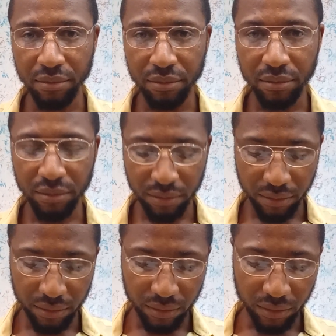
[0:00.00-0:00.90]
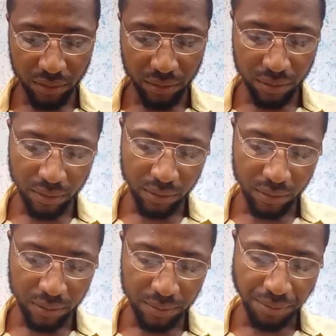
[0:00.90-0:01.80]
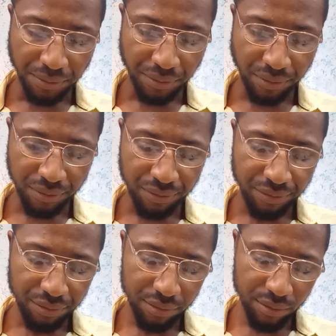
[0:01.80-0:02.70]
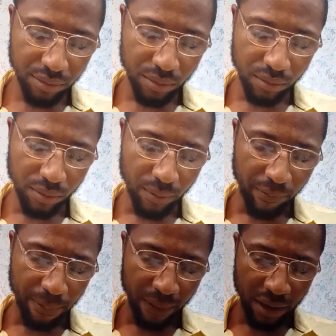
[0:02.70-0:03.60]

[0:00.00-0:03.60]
No one is speaking in this clip.